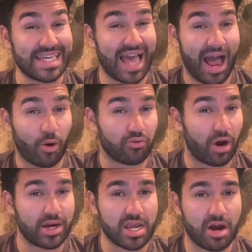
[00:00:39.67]
how
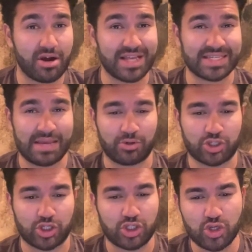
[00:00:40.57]
Ranieri is able to
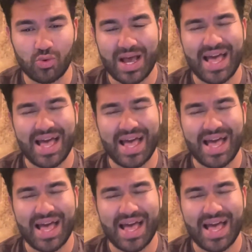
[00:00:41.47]
do.